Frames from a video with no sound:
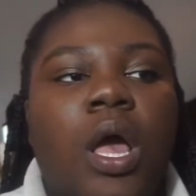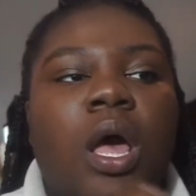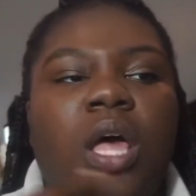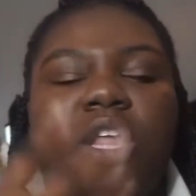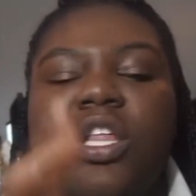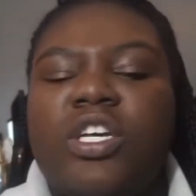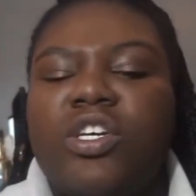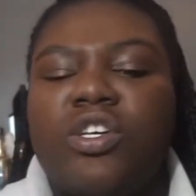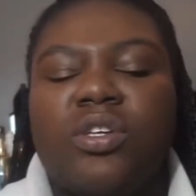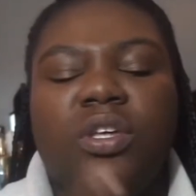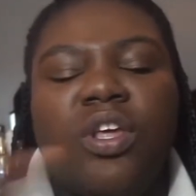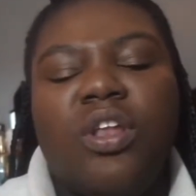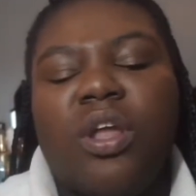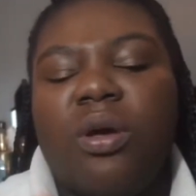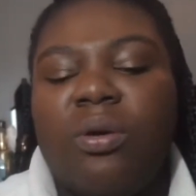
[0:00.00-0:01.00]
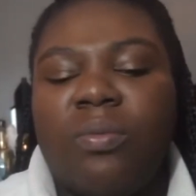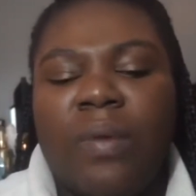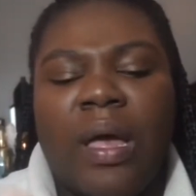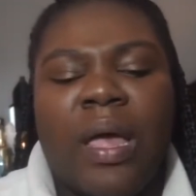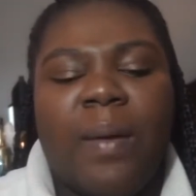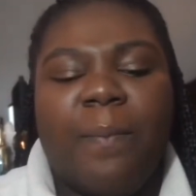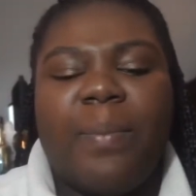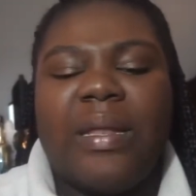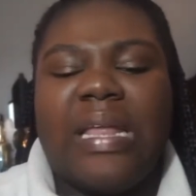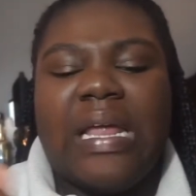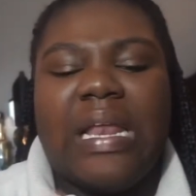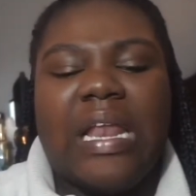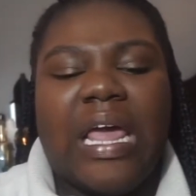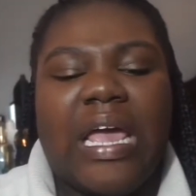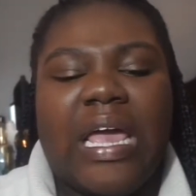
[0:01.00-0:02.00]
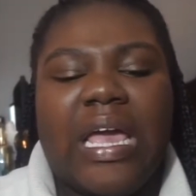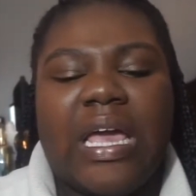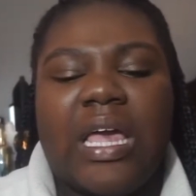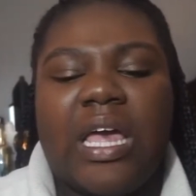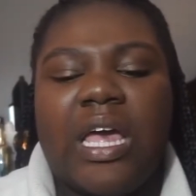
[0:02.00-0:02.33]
Like, you know, but then, like,